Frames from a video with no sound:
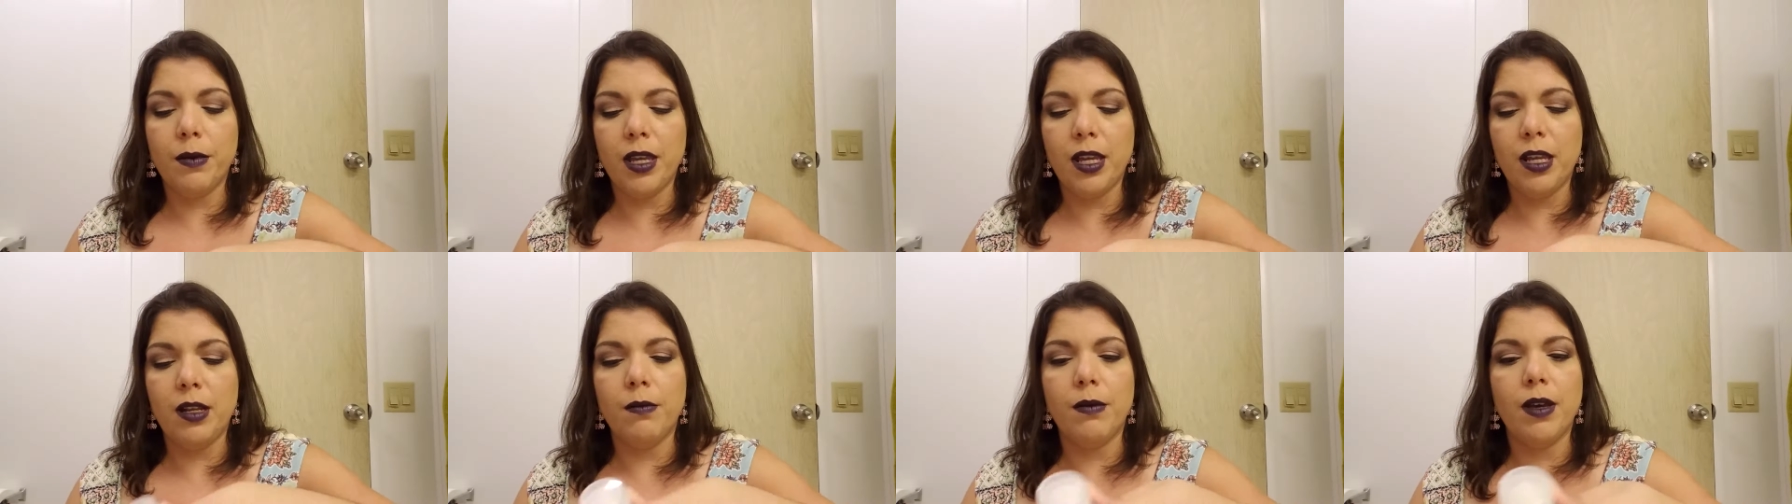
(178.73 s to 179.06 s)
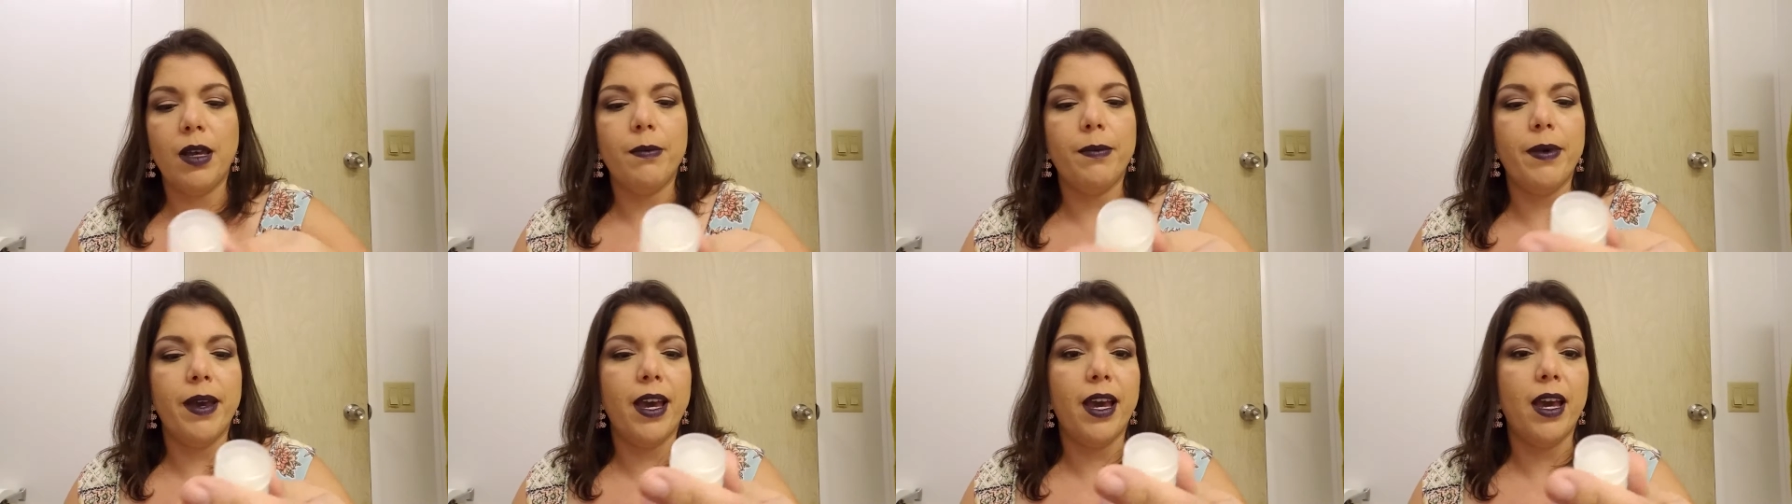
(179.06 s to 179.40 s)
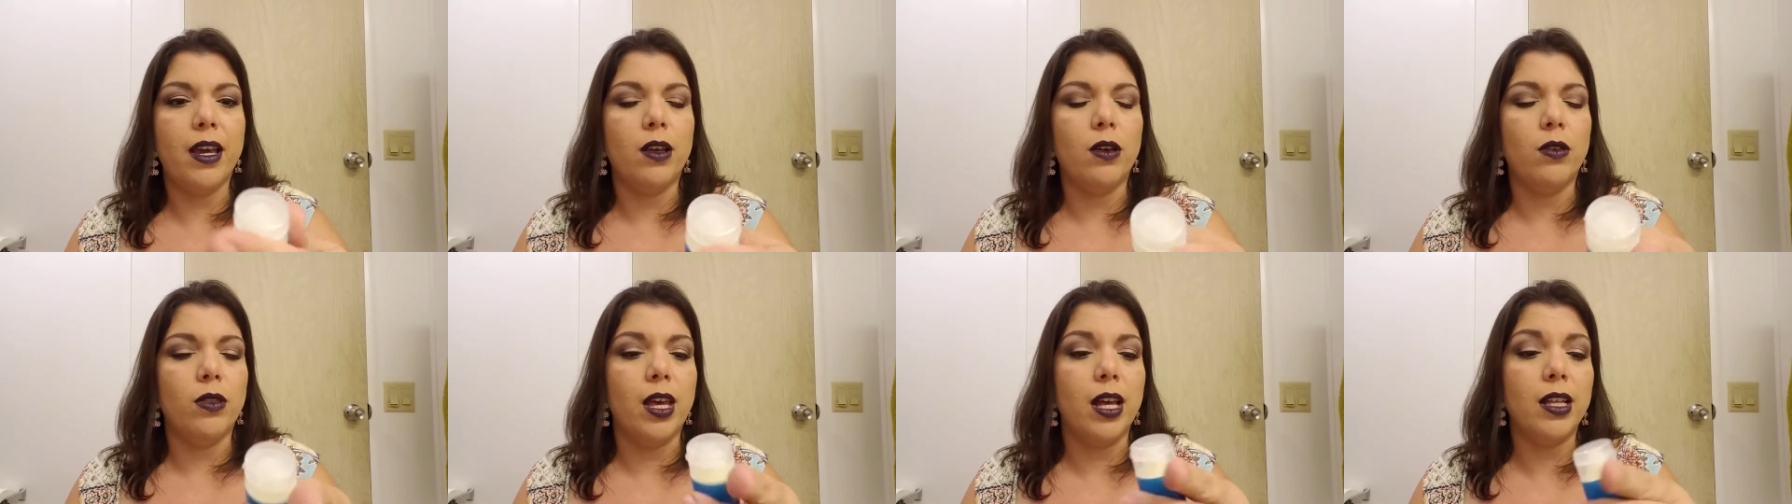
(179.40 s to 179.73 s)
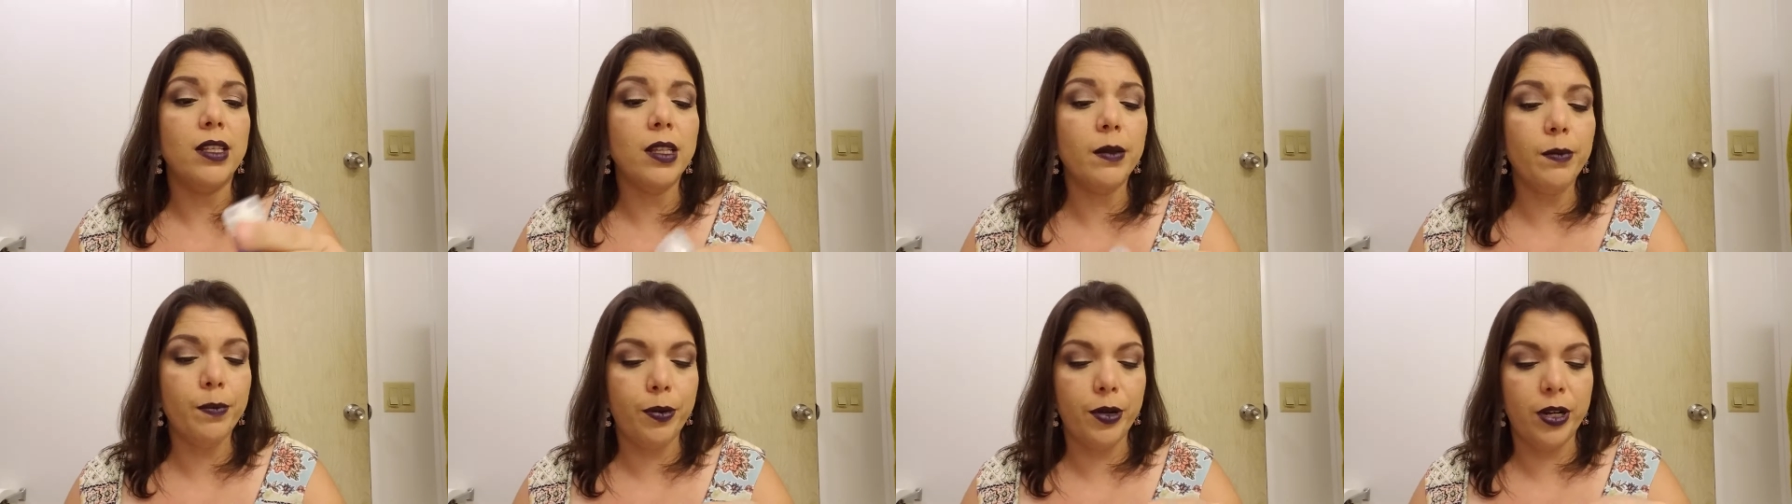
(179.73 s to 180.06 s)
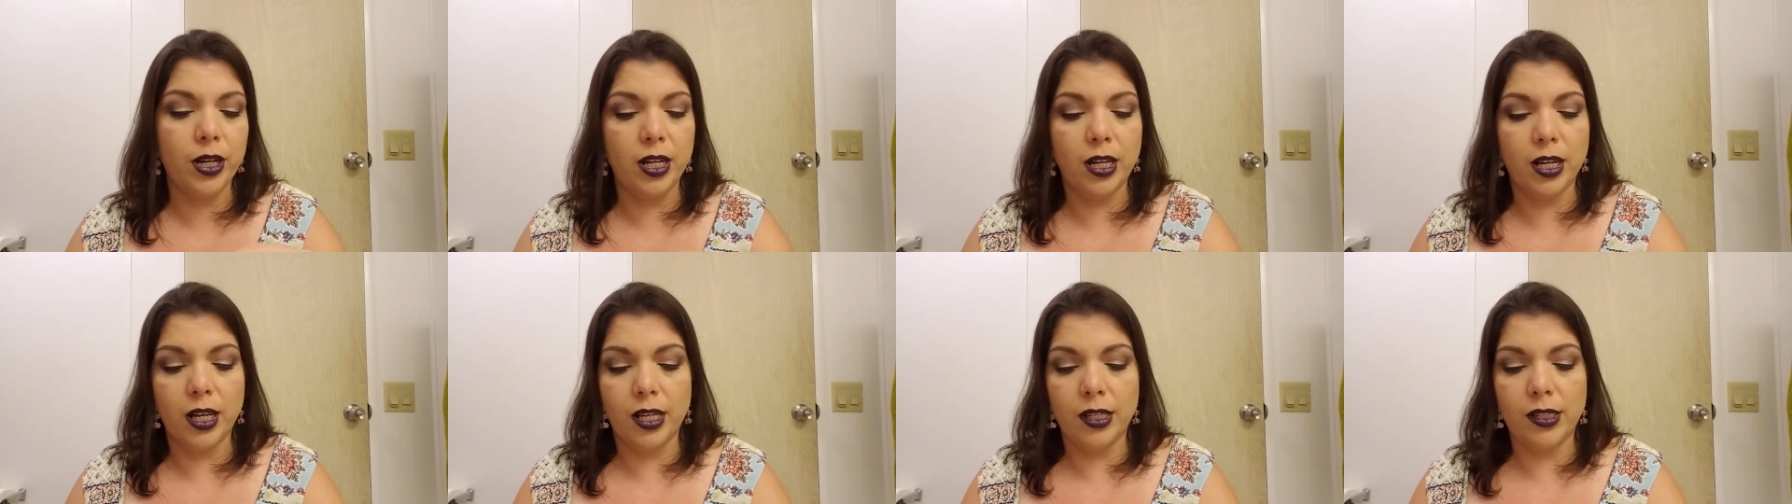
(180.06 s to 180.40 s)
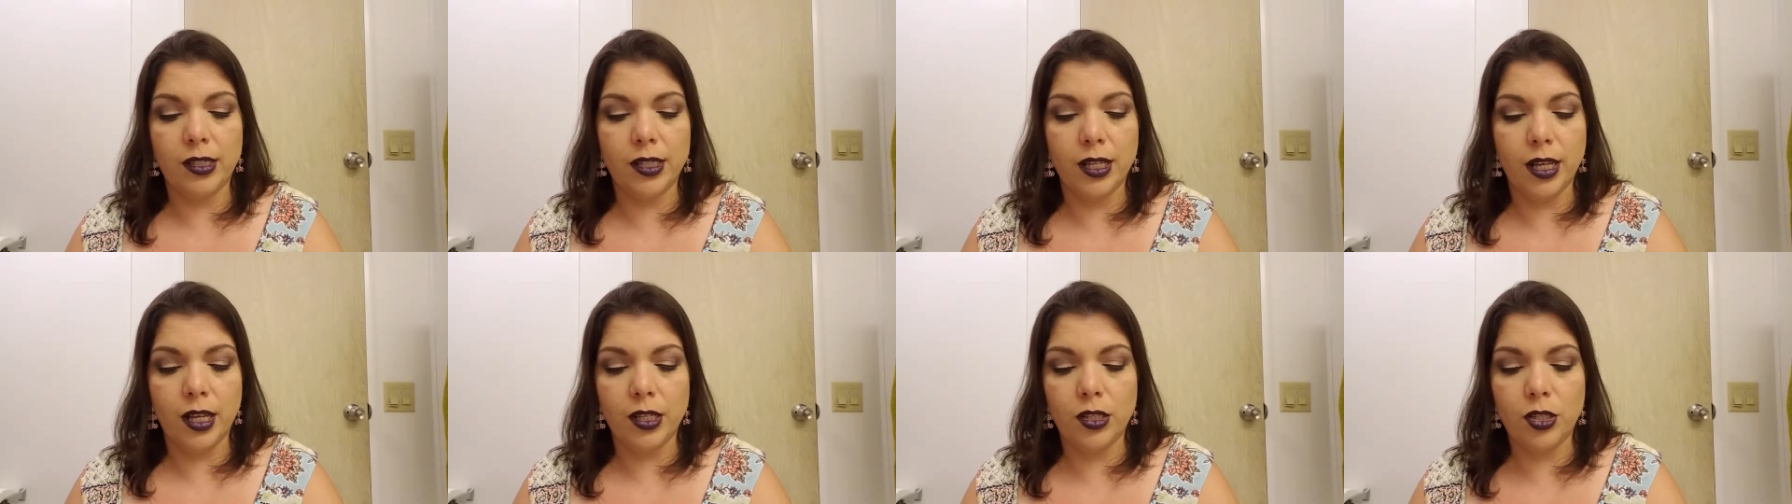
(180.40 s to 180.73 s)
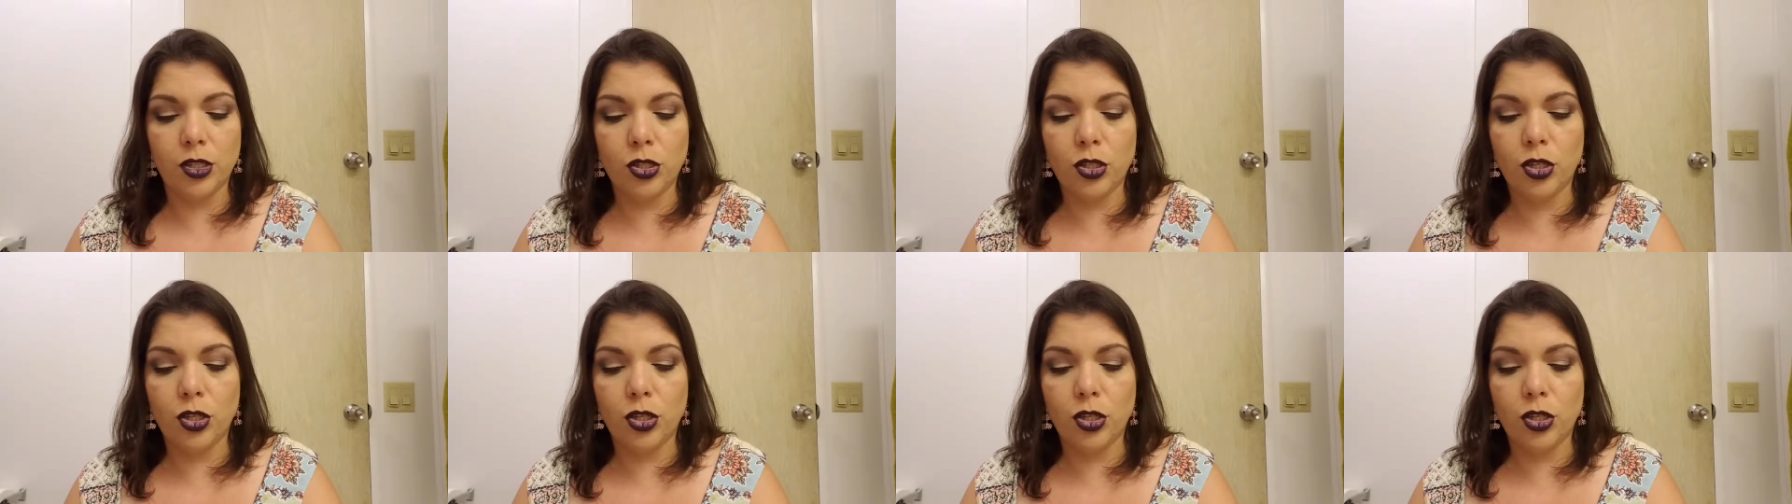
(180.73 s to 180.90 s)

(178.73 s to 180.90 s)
in my bag, oh that's pretty nice size